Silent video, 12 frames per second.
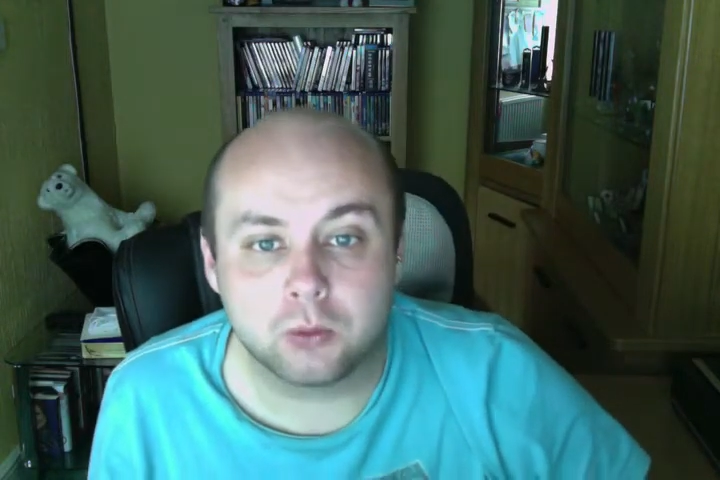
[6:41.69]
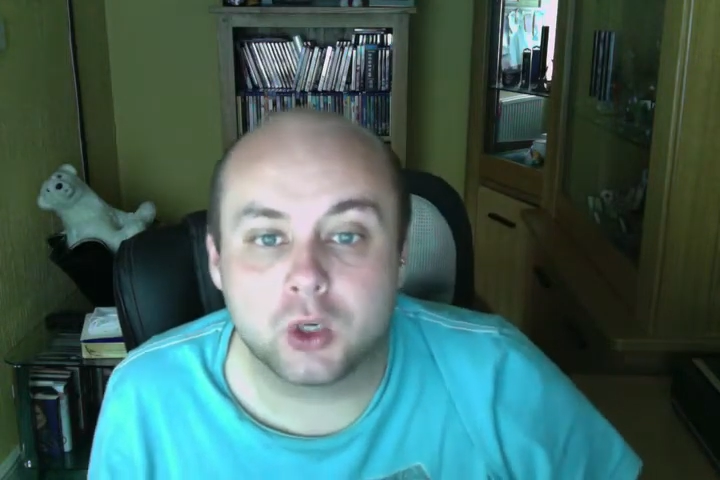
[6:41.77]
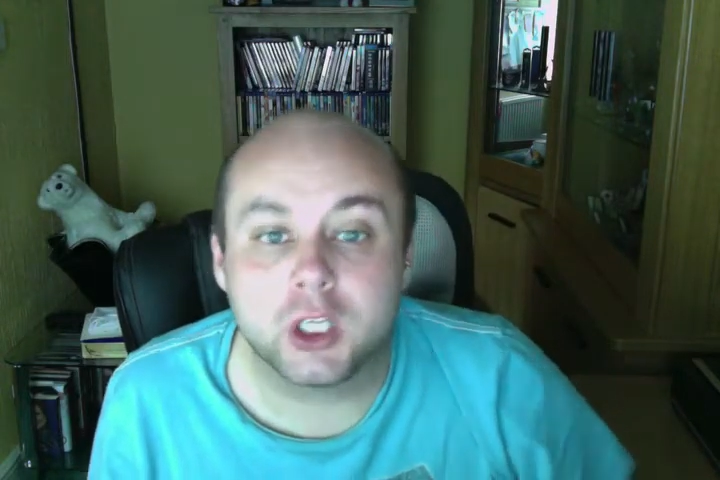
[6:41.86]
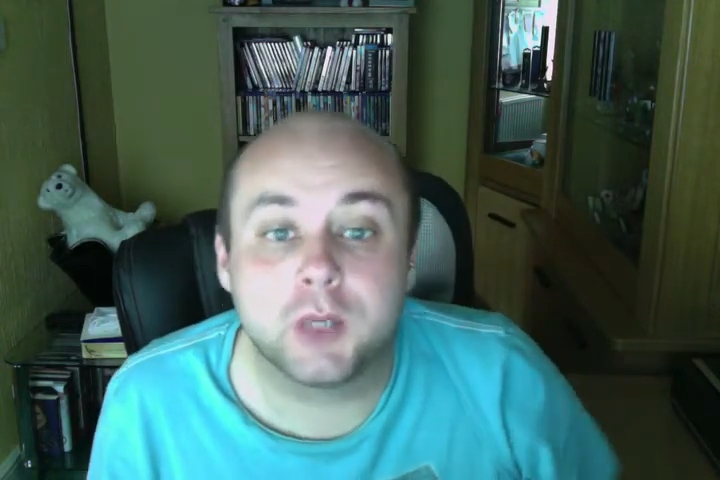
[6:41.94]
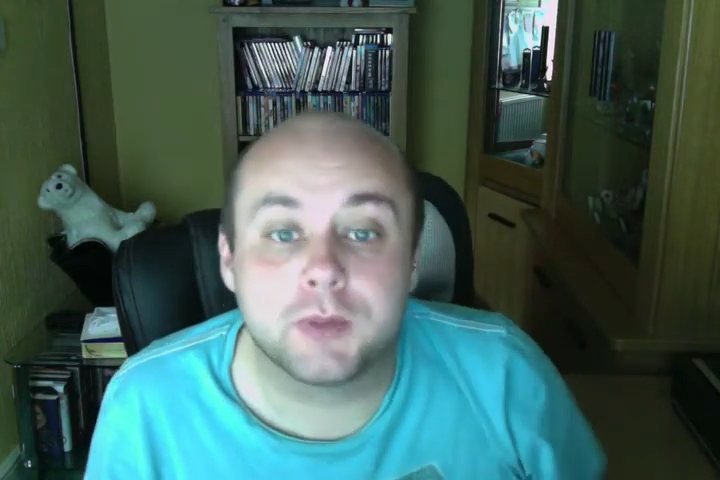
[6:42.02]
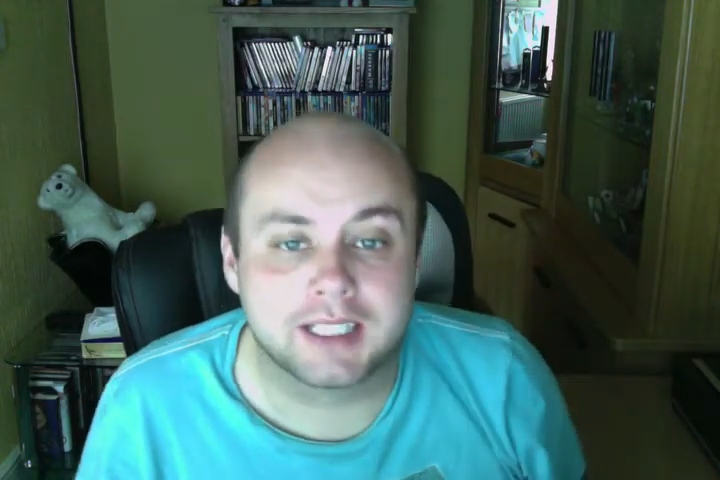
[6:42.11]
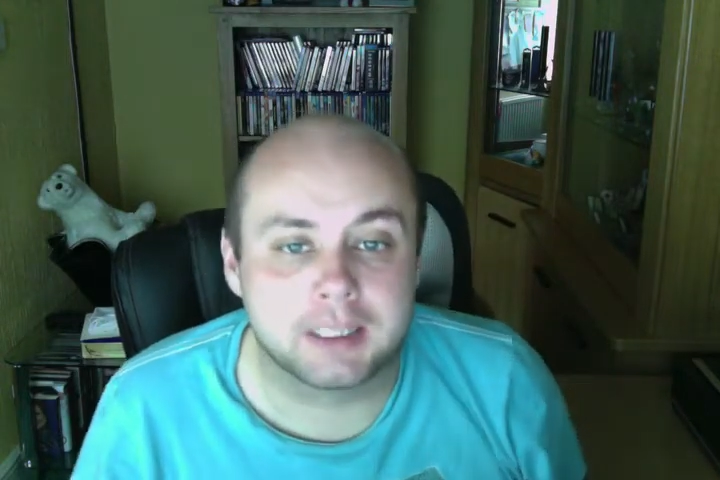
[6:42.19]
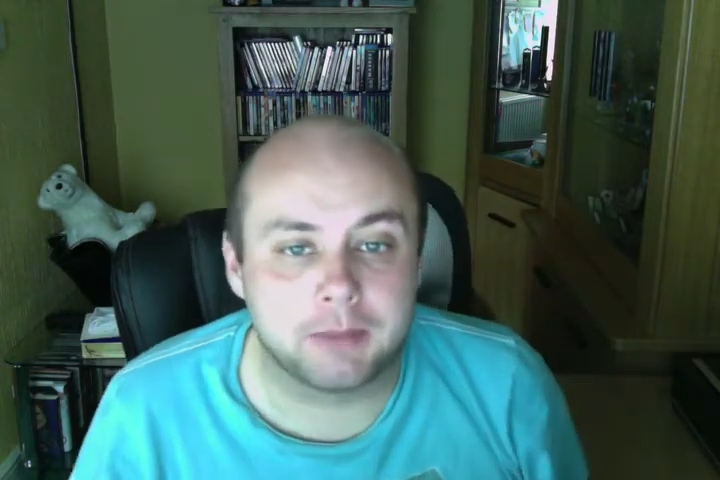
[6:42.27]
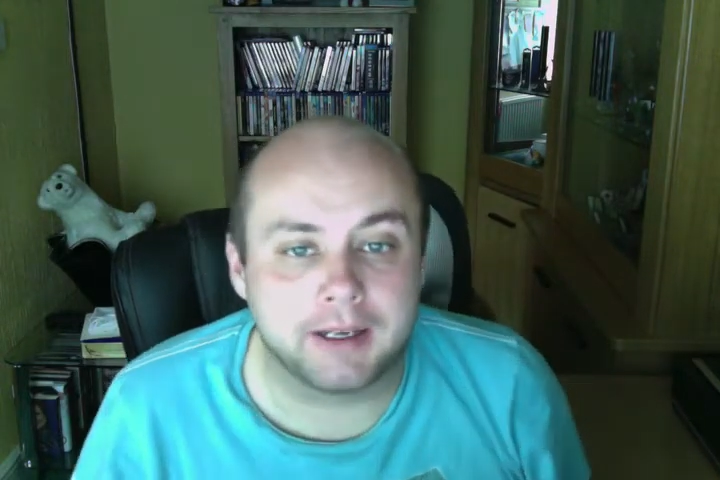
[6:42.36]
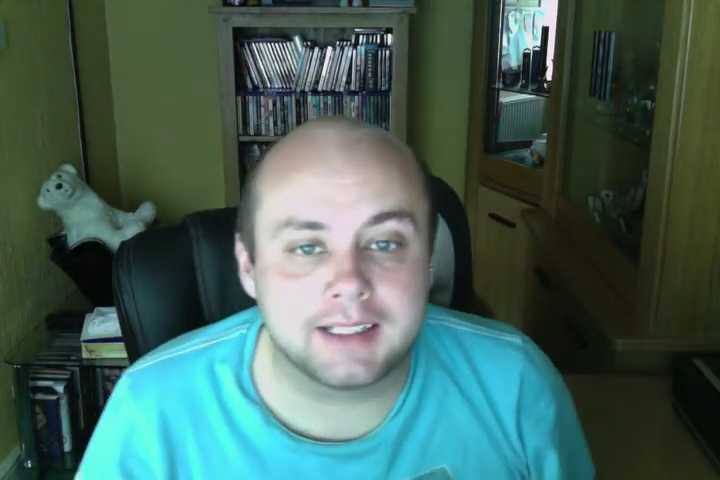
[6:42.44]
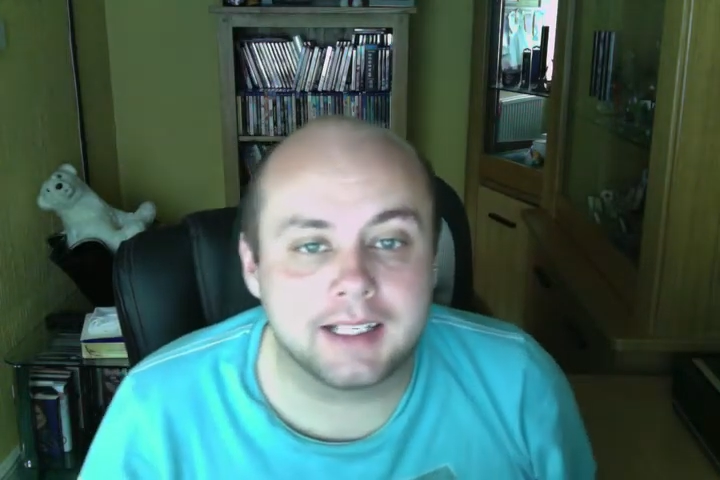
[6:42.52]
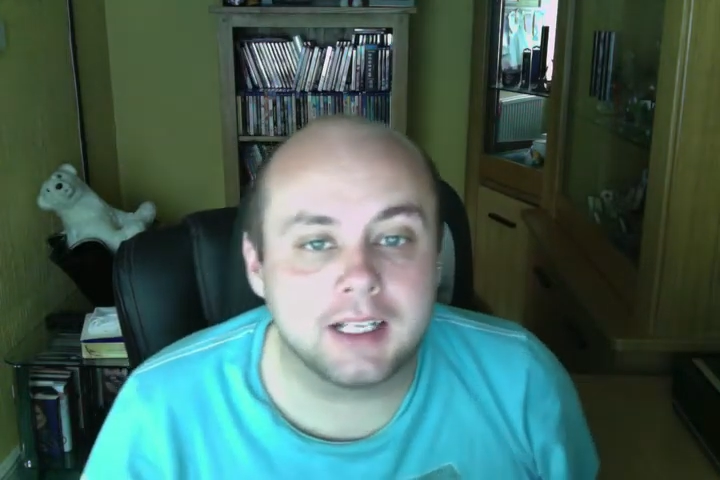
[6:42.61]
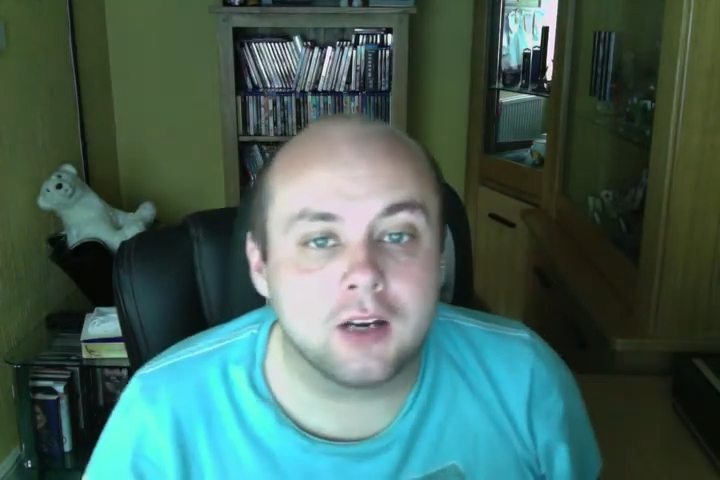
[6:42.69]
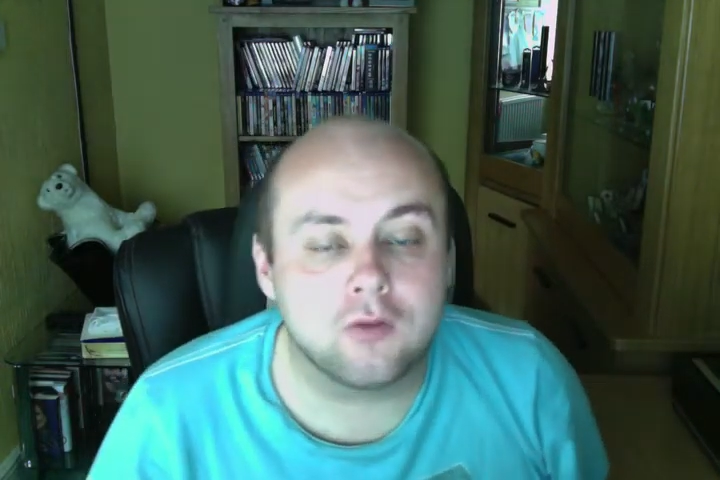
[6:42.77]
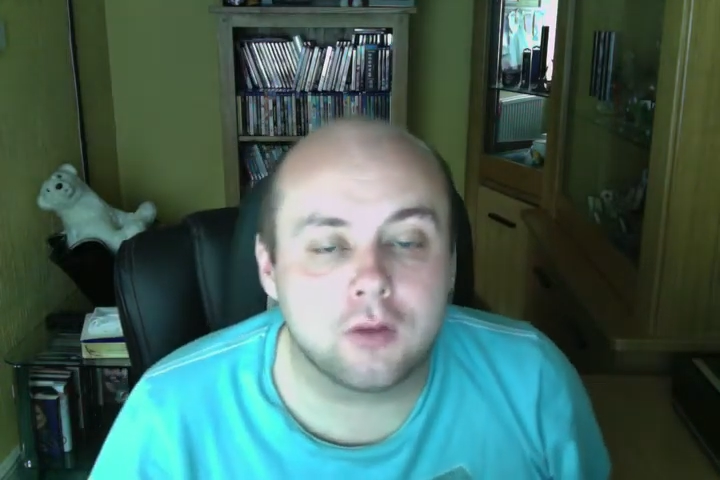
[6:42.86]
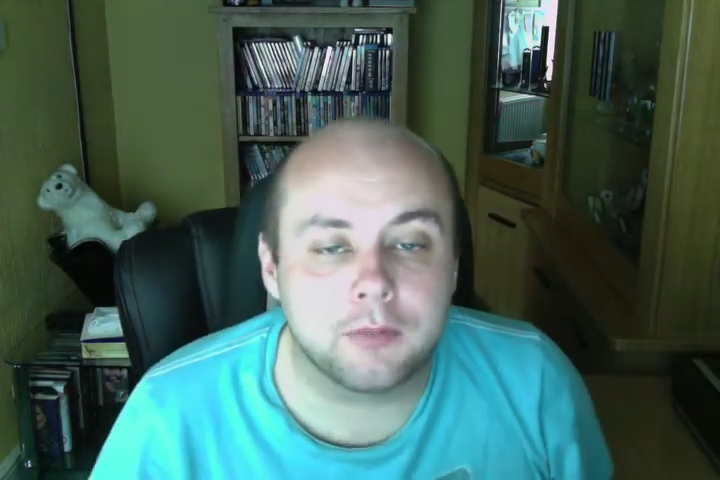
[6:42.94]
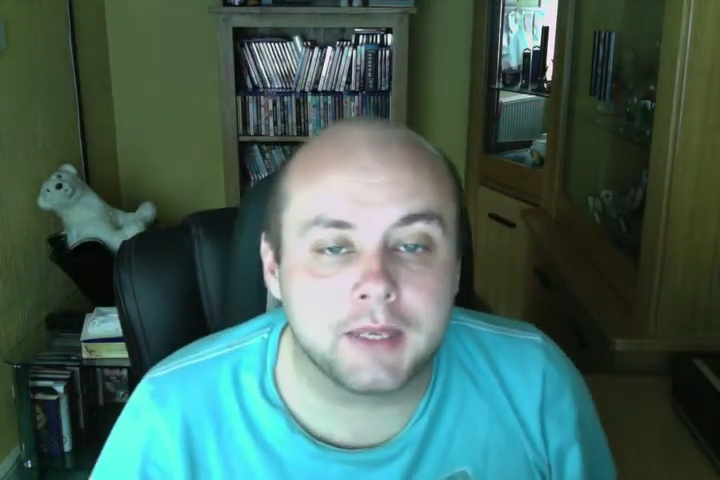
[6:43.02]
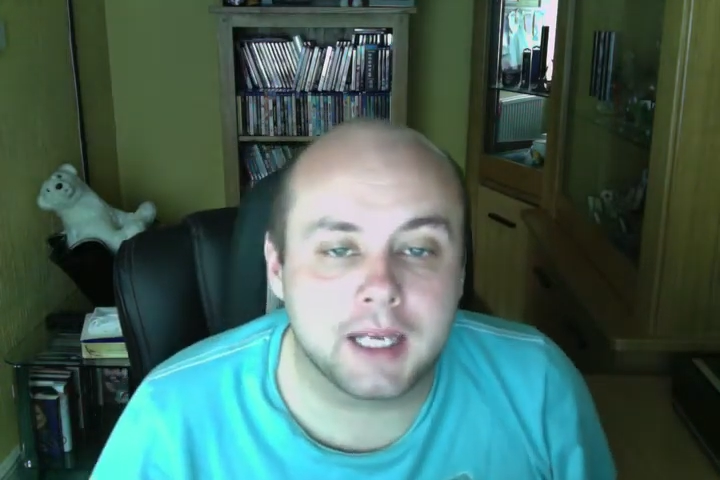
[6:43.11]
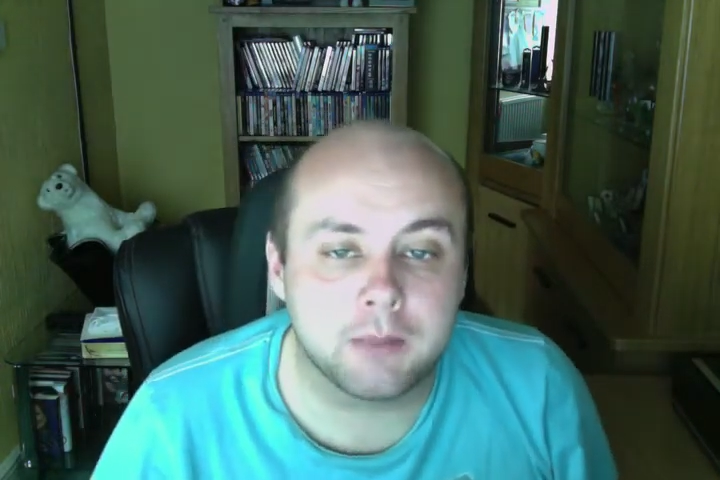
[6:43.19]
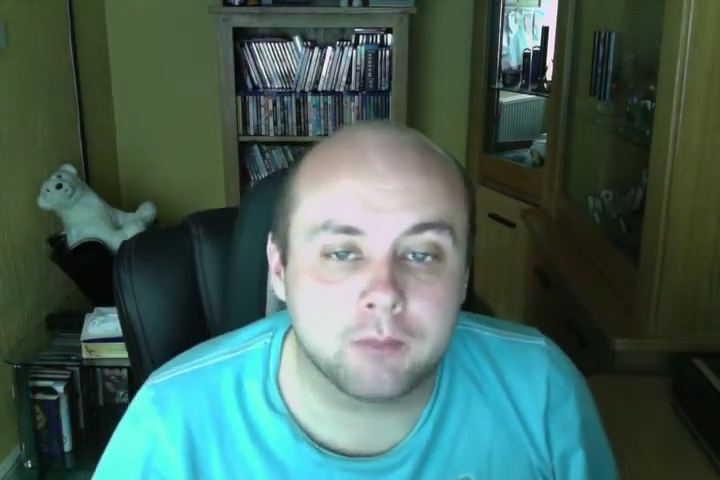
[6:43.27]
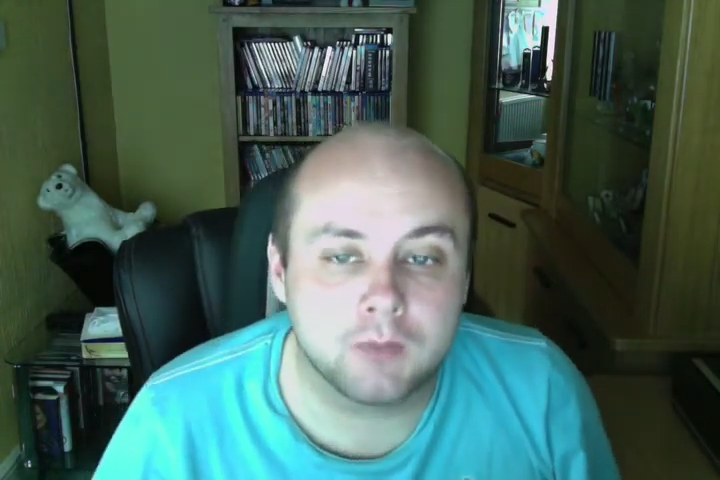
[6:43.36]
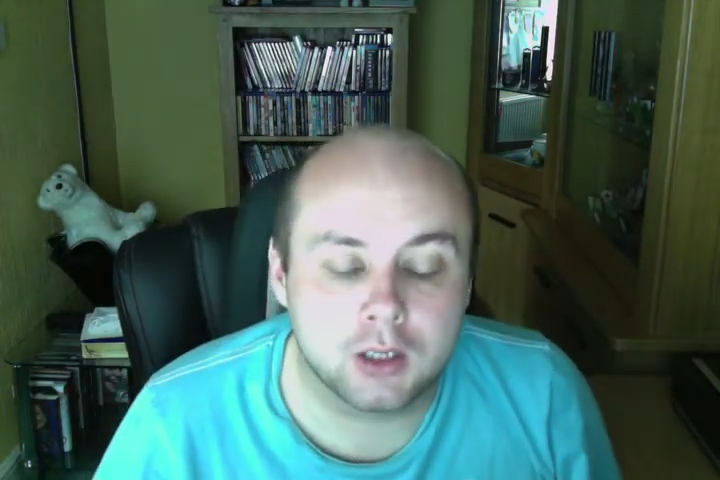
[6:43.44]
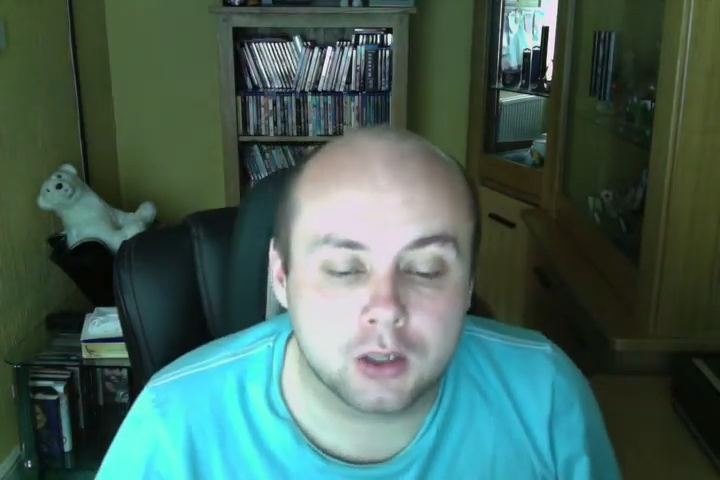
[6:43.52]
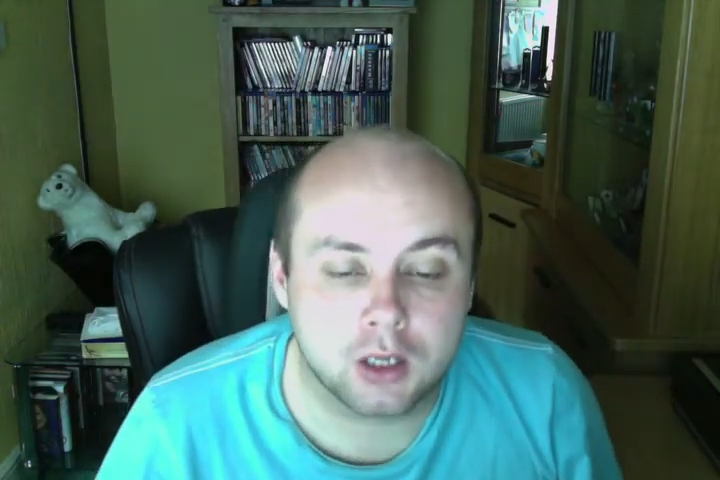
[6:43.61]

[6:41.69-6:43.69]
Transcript: new iPad mini.